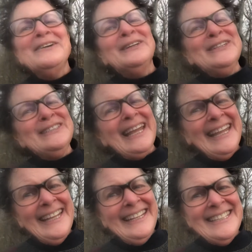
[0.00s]
Well, you
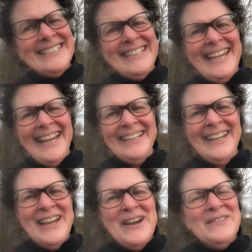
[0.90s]
take it easy, and
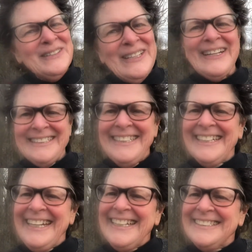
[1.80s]
we'll talk to you
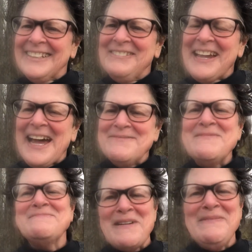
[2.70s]
again sometime.
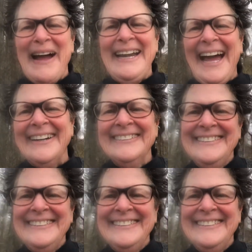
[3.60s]
Bye-bye now.